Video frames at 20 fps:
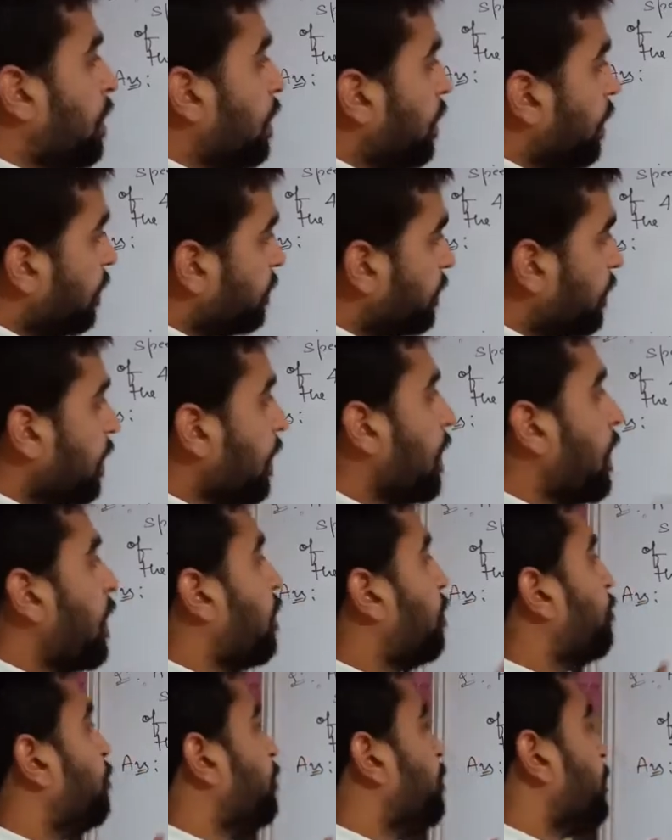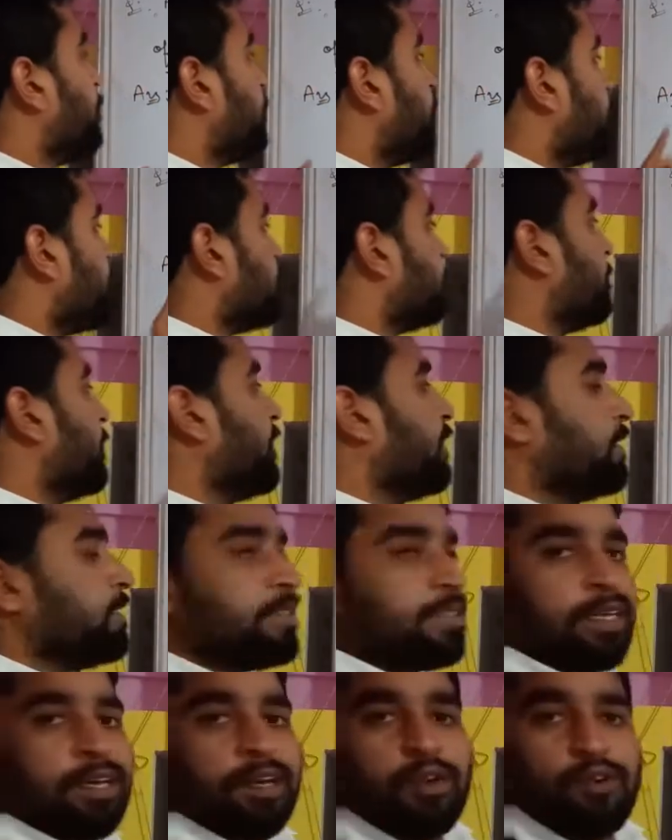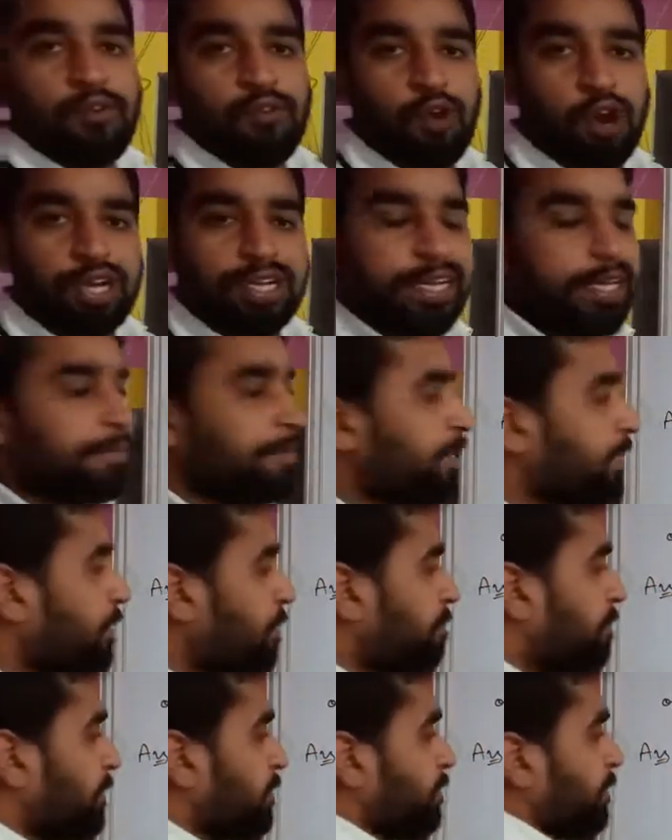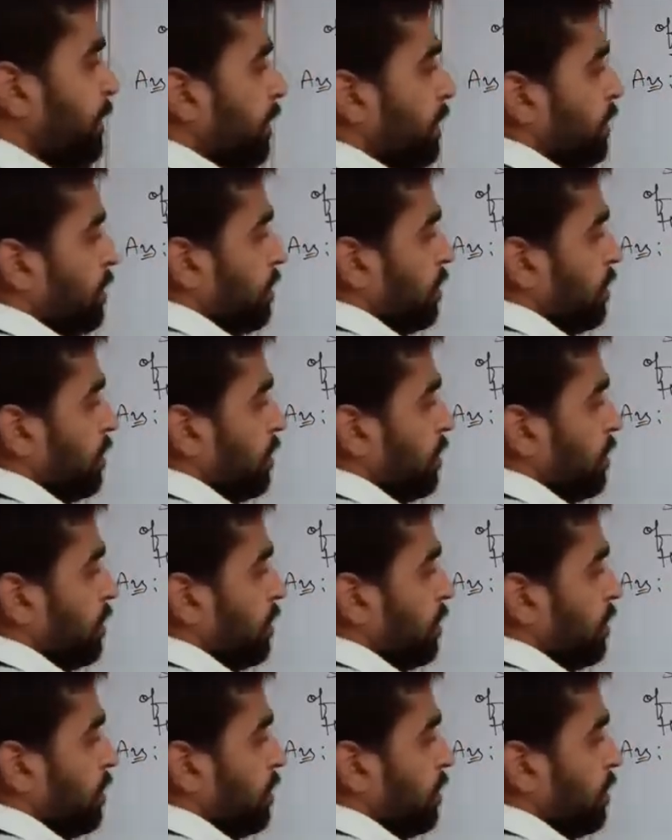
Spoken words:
other half, the speed is 40 meter per second.